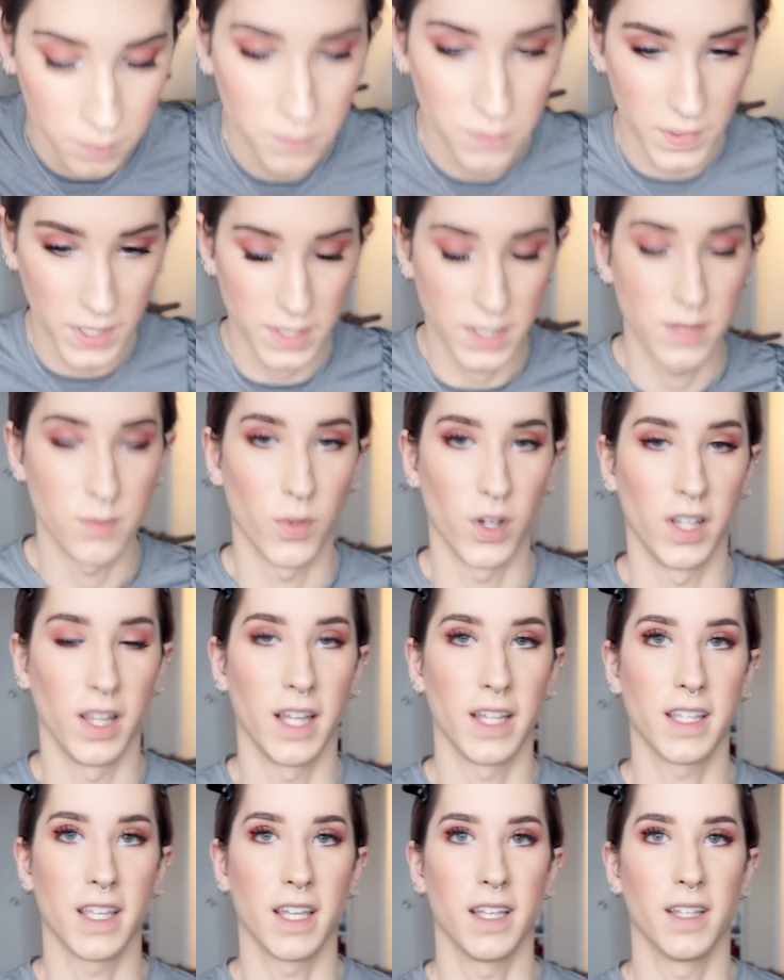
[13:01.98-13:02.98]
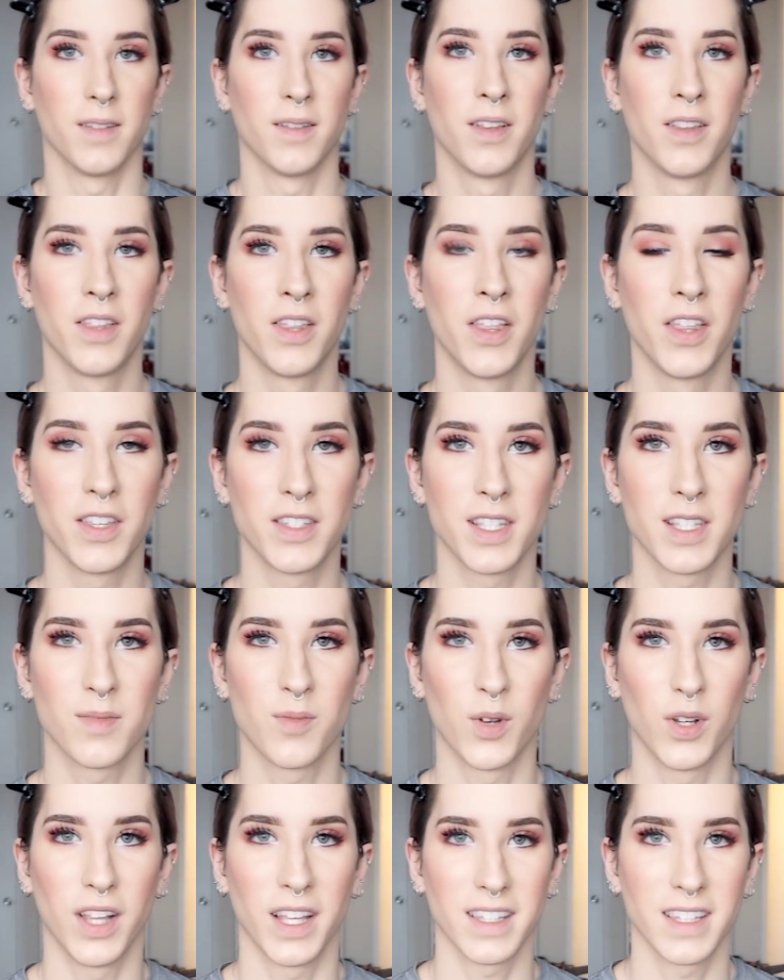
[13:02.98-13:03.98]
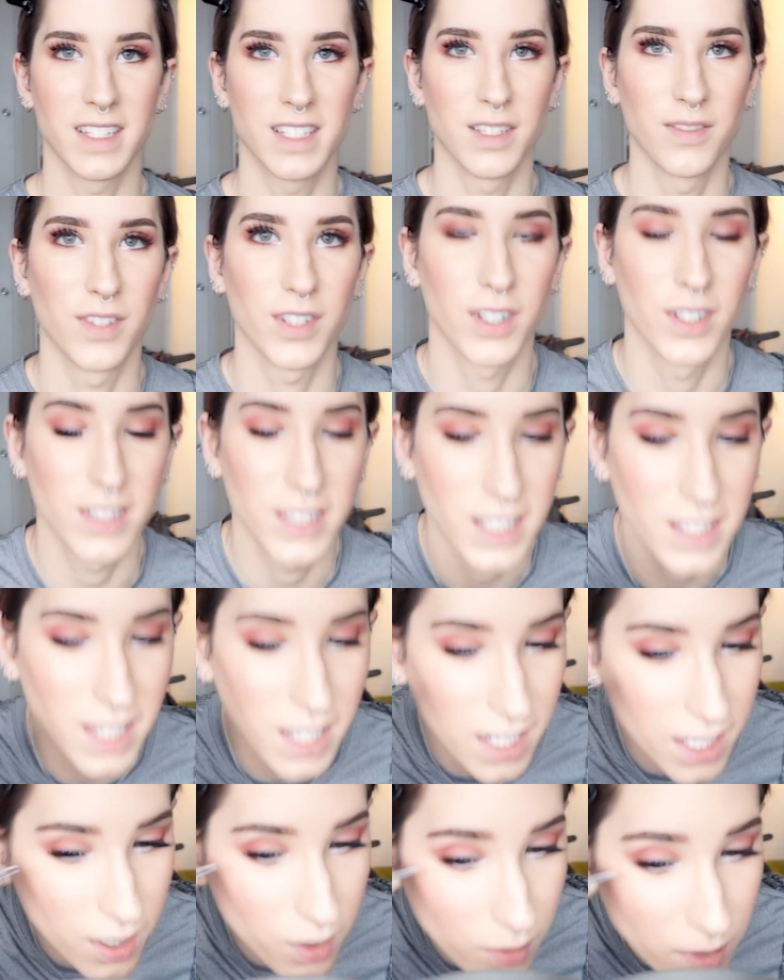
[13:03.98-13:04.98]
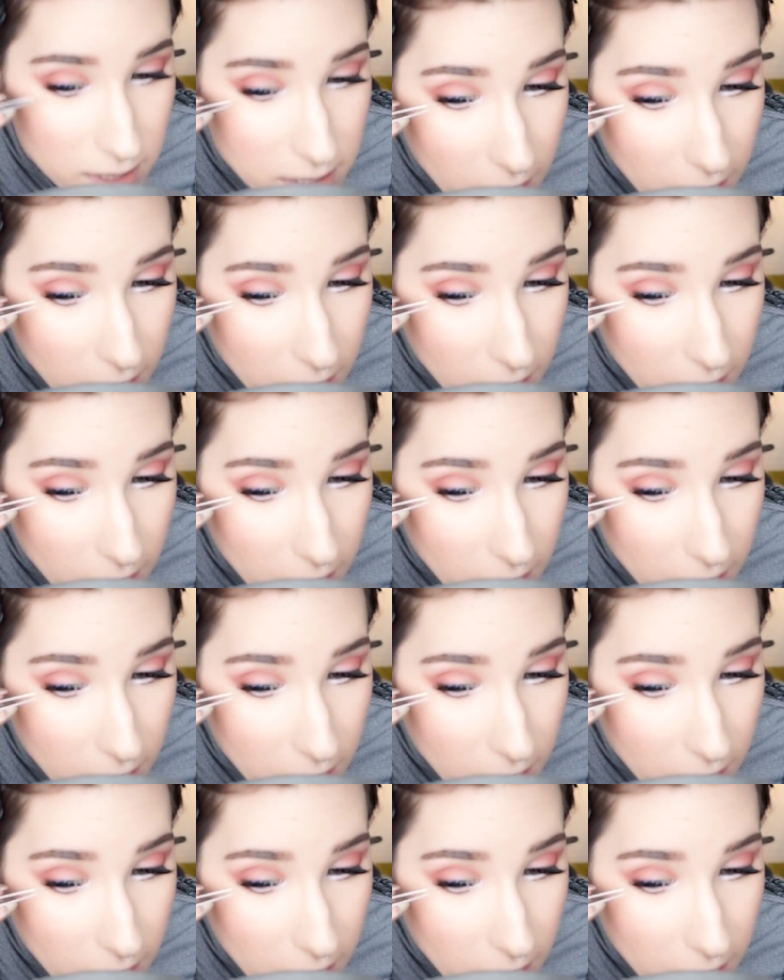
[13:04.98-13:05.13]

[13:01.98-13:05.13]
This is more like it. This is more like the difficulty that I always